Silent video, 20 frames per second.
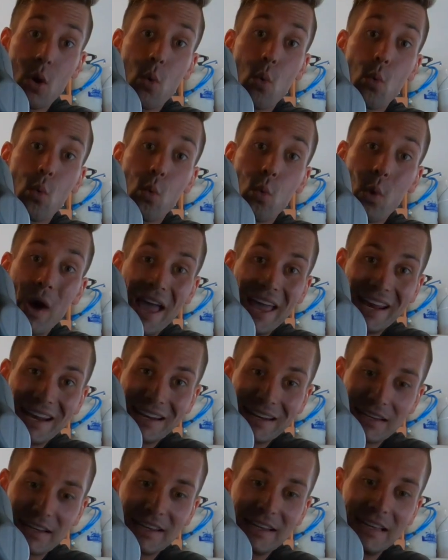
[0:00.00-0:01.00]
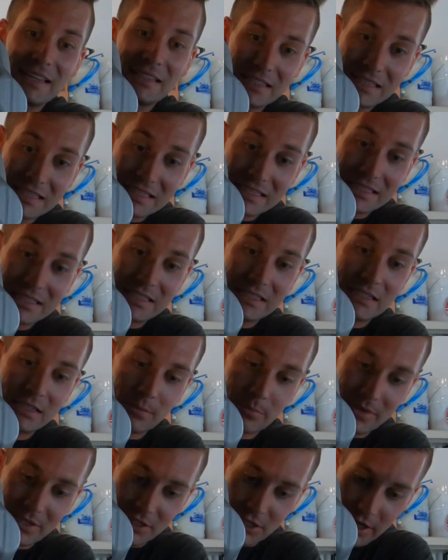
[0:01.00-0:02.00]
when it needs to
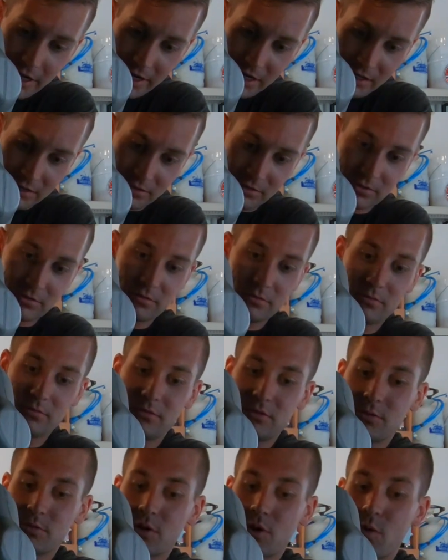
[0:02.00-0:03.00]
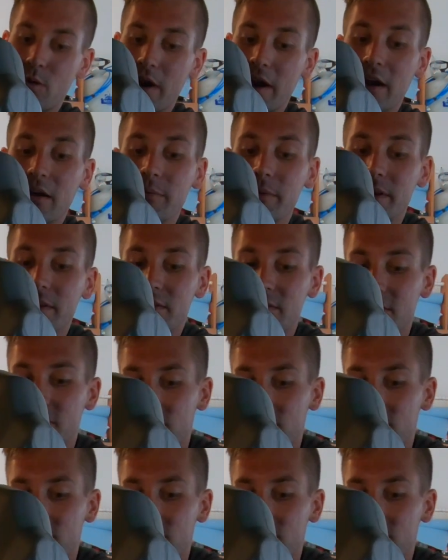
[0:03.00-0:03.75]
be changed. The requirements.